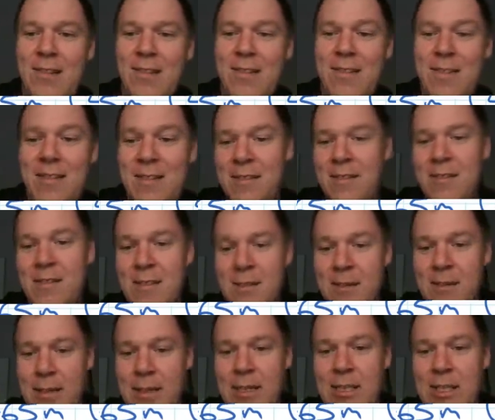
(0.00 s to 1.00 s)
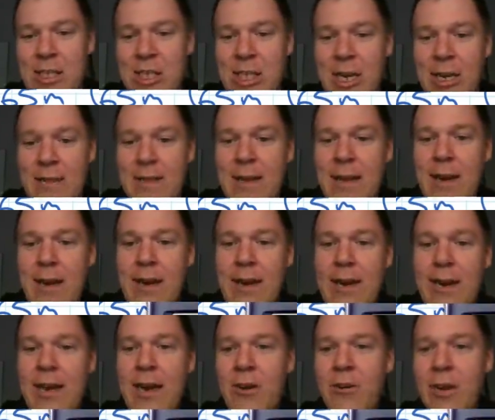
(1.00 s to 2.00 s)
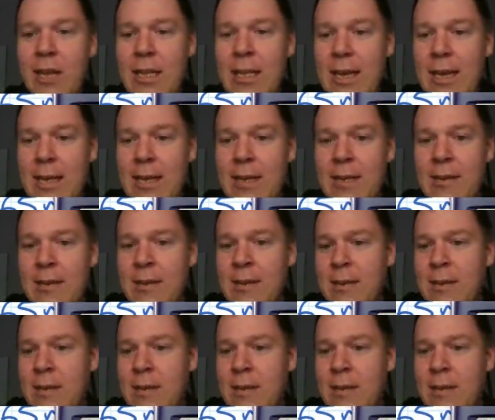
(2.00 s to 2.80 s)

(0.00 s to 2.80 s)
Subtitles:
Let's chuck that in our calculator.